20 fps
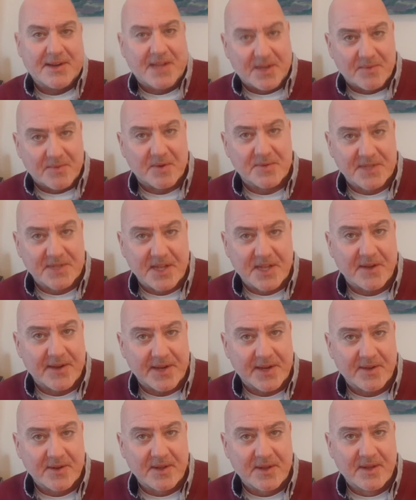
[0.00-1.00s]
I know what was
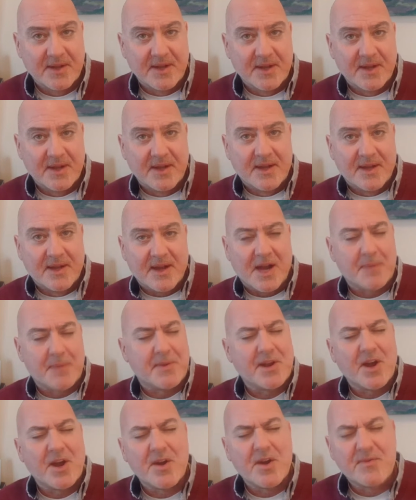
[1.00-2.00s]
going on. I'd
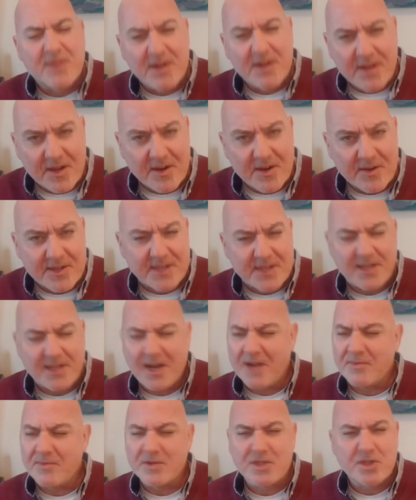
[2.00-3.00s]
been overloaded.
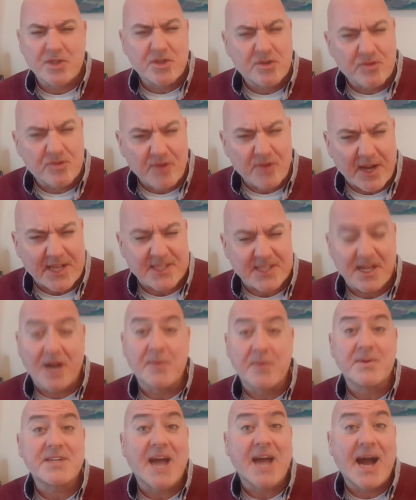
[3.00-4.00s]
I was stressed. I
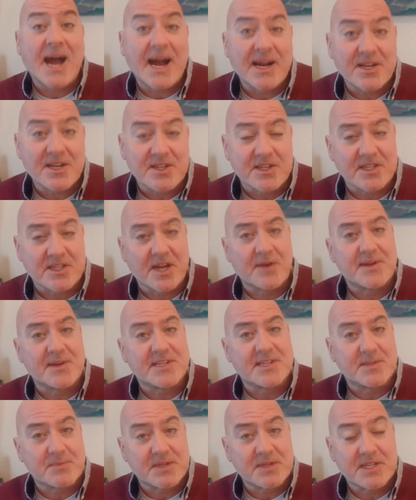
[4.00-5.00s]
was anxious. I
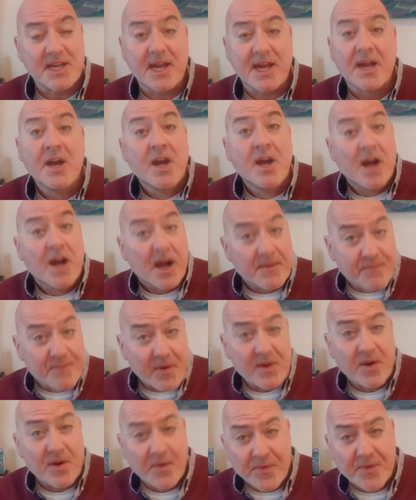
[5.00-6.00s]
was upset. And
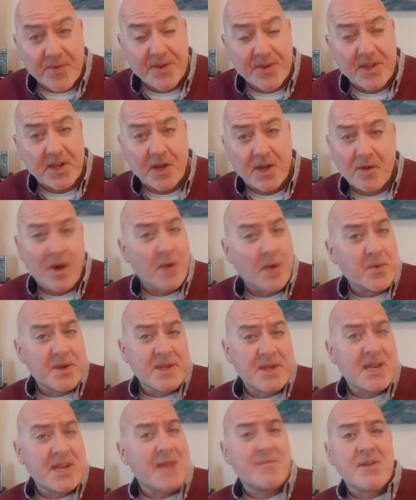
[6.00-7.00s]
very often, I would
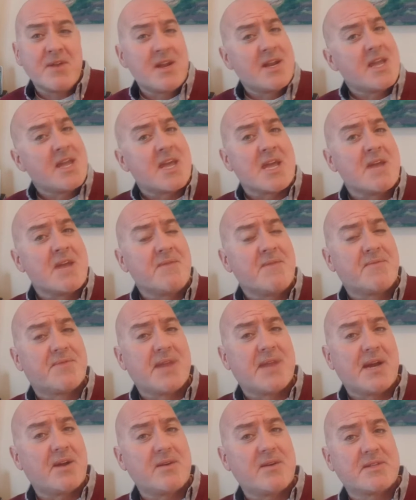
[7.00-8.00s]
never leave
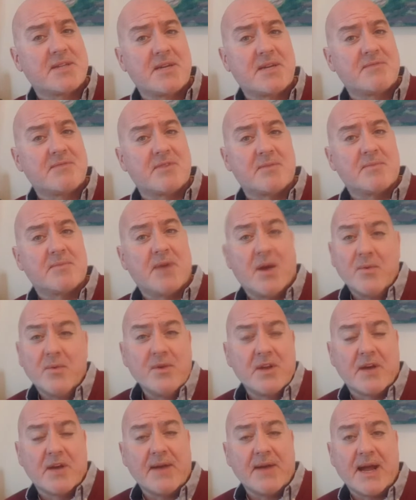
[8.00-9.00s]
that hotel room. I
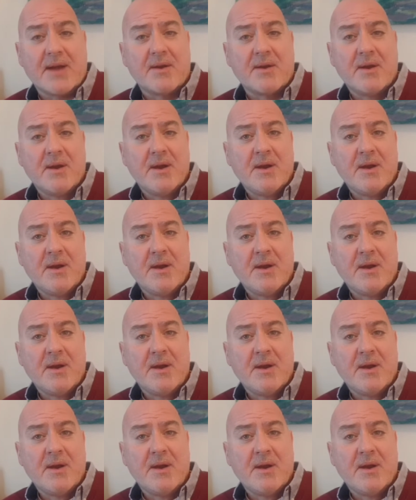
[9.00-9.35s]
wouldn't go out.